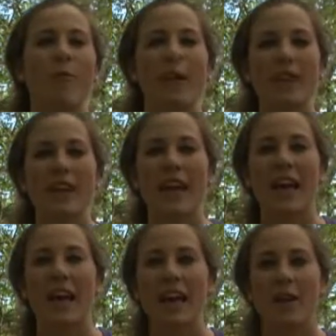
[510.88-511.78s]
wandering
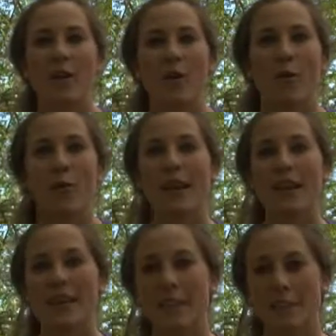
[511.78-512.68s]
ahead,
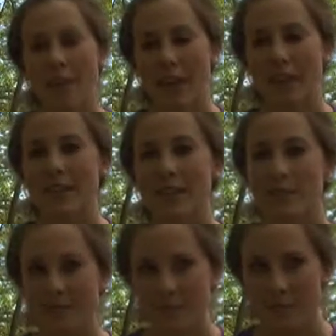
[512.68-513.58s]
running down the trail,
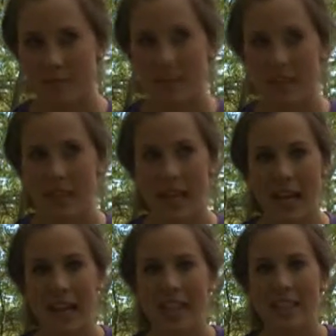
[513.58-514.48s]

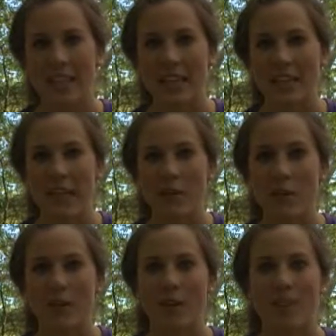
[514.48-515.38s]
and I came
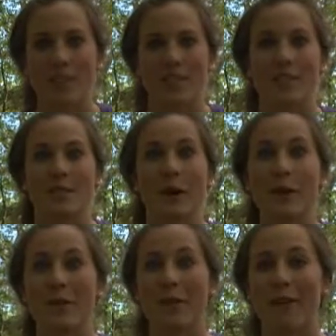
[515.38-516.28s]
across this
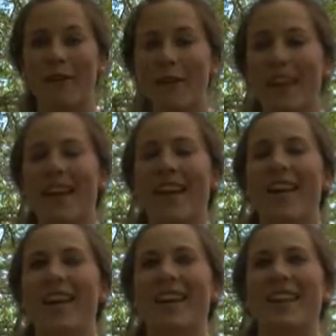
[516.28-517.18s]
mountain goat.
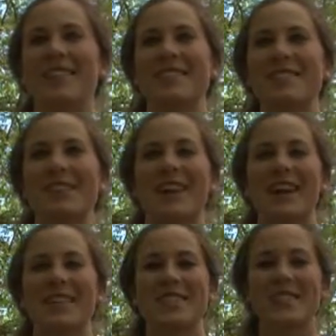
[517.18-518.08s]
And so
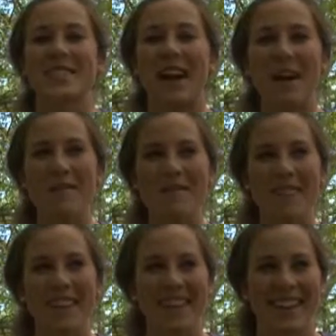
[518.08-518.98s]
I just stopped
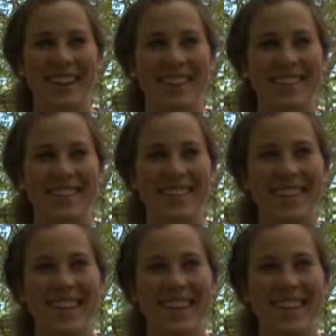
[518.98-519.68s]
and